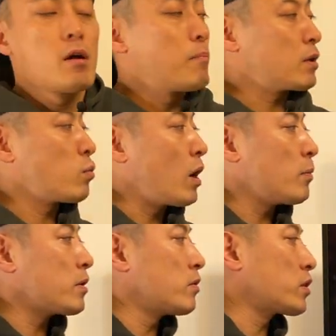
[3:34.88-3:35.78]
But one
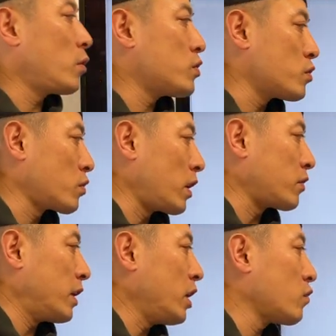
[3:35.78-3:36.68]
of the critical issues
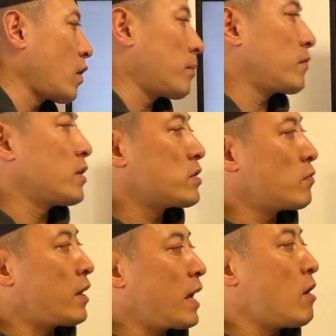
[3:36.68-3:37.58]
currently yield farming facing
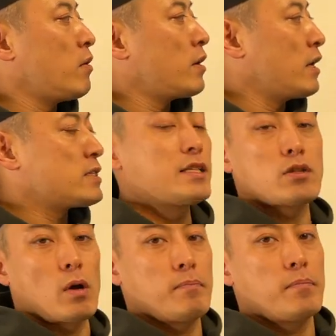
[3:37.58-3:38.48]
right now is
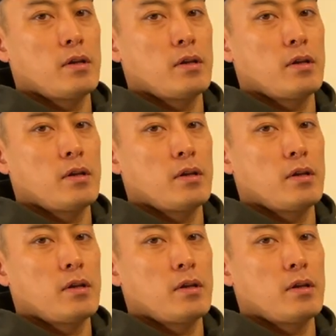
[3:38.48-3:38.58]
this one,